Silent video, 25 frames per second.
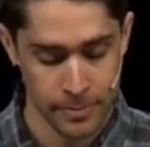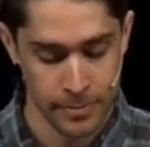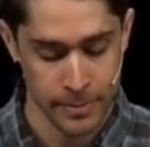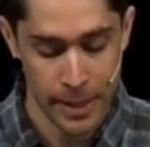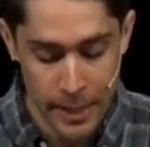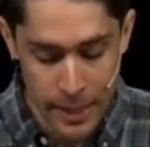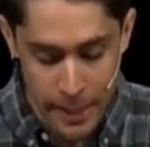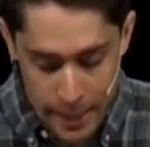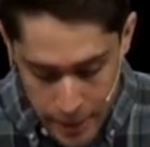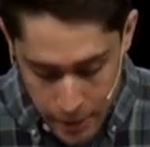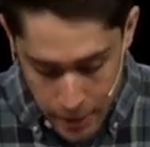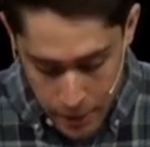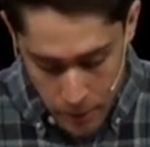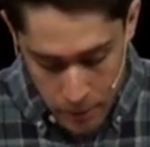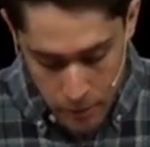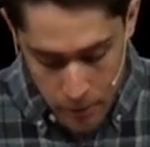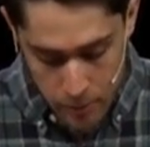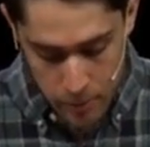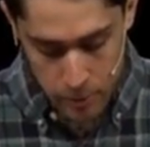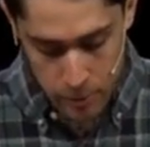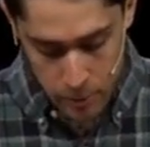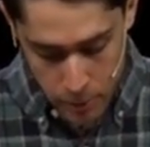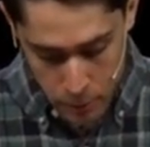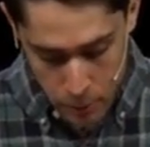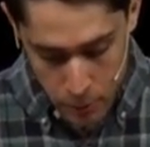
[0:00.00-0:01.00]
And here,
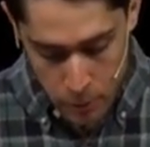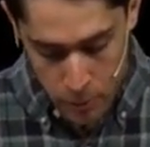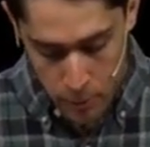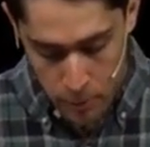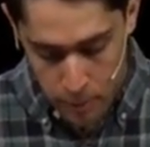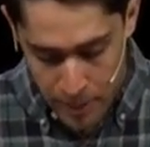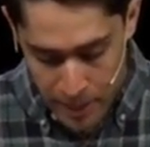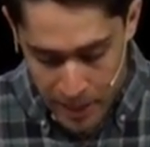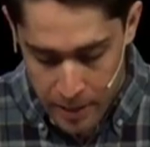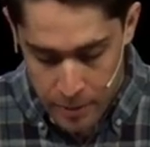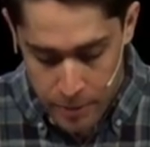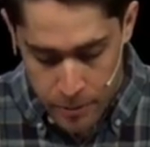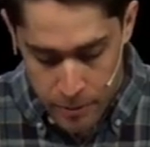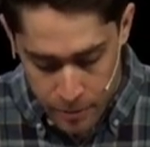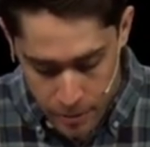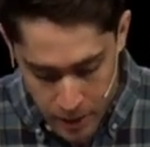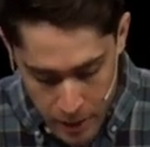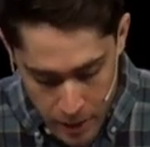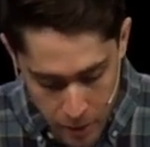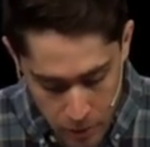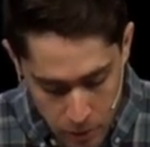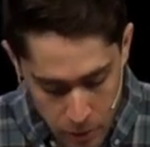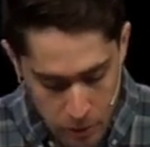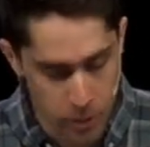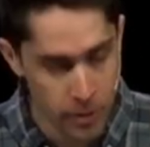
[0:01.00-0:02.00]
Ruth, by
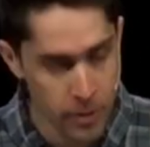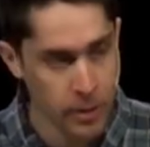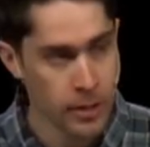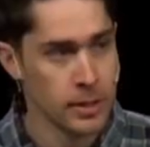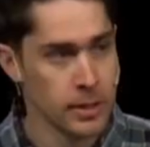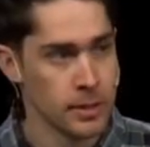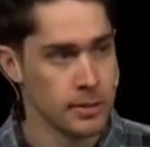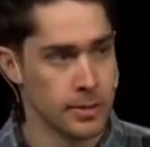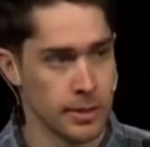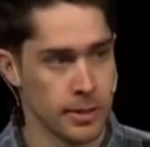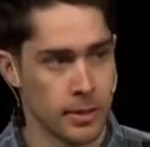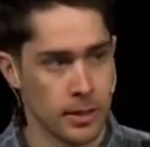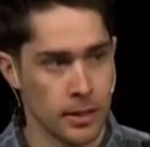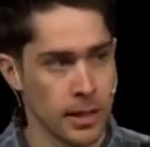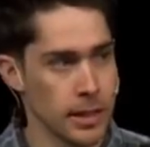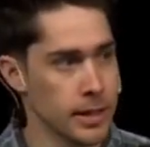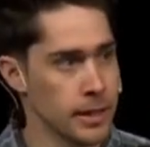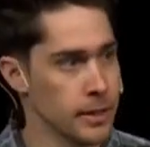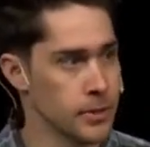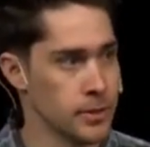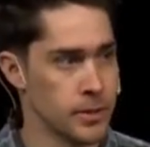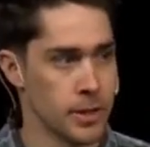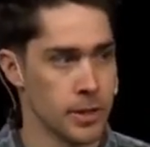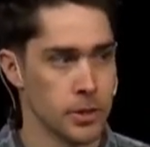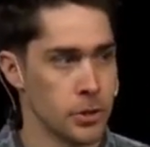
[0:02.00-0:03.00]
faith,
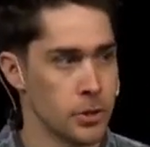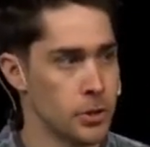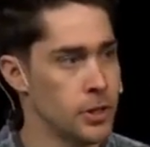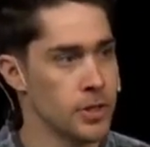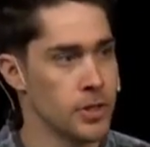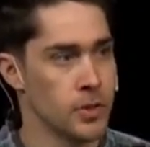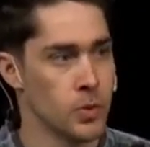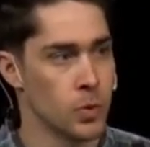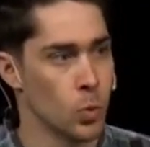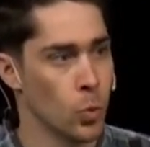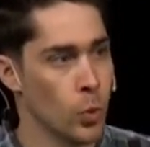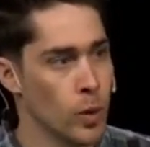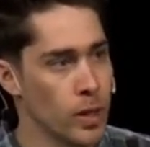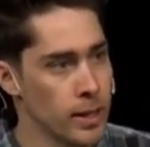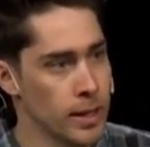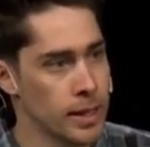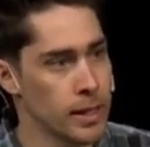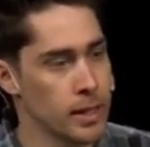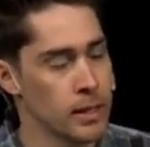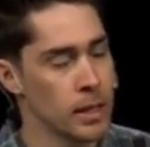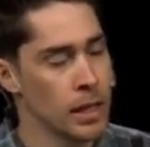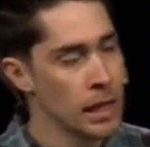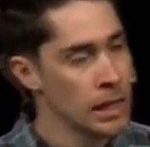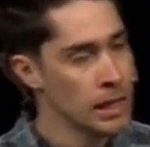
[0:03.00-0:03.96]
declares that she is willing